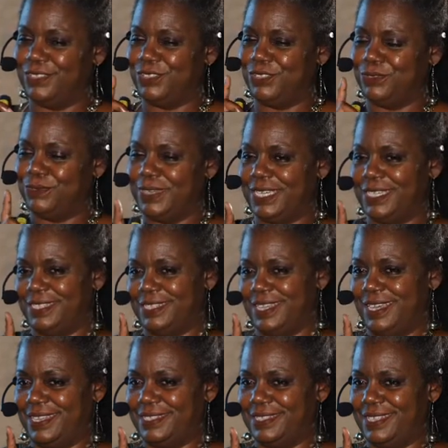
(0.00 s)
to
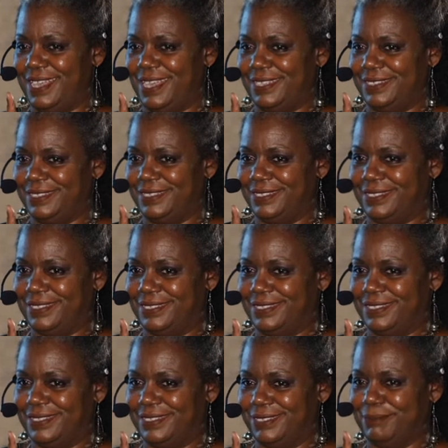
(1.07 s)
recognize that
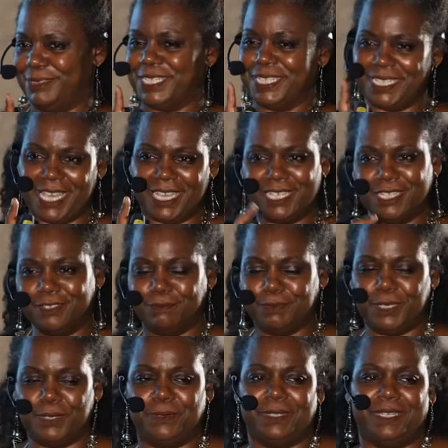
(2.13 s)
because I could have
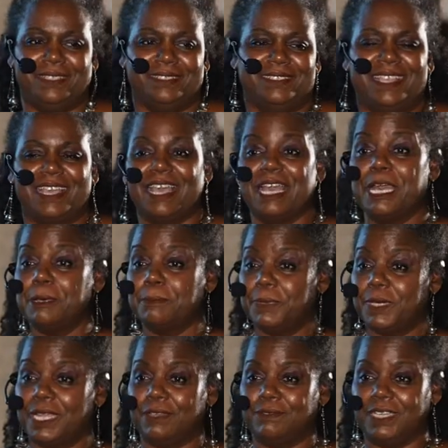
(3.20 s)
blown it.
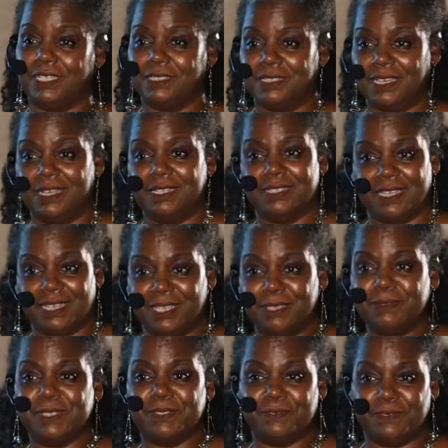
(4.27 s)
But I recognized that he
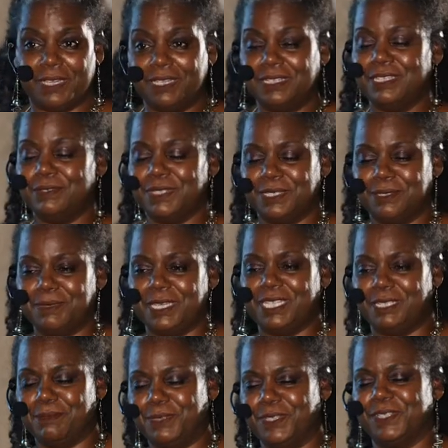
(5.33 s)
was, very, he was an
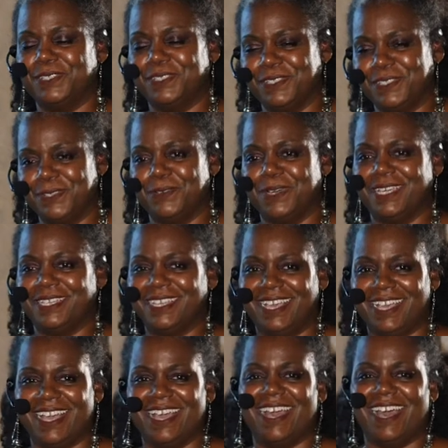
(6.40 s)
amazing person, so I,
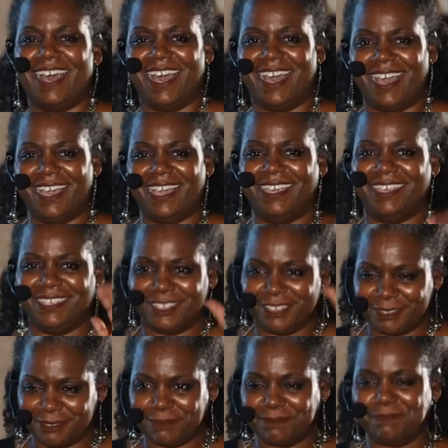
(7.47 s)
I
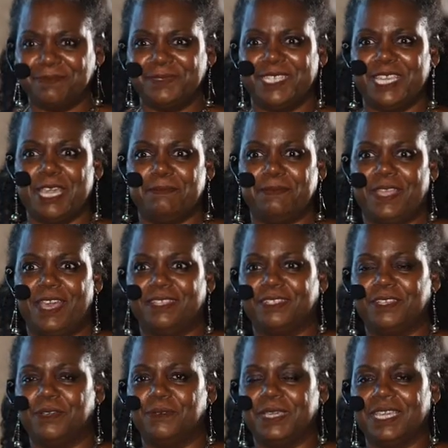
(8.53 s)
kept that
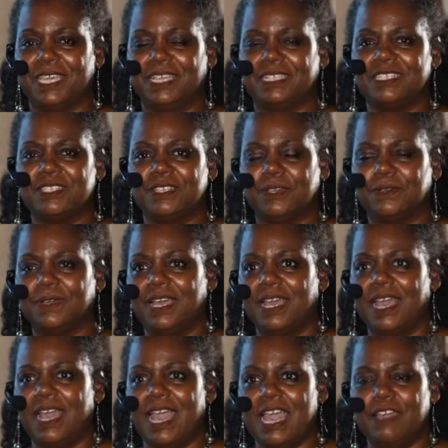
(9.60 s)
going. And so
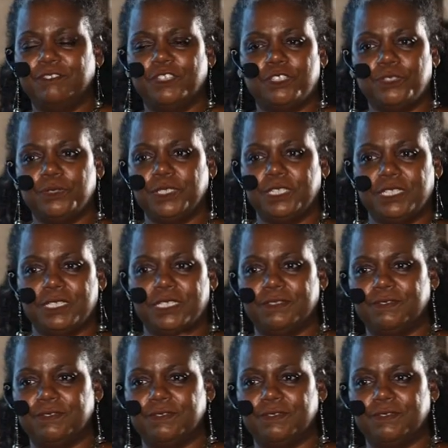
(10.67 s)
after two years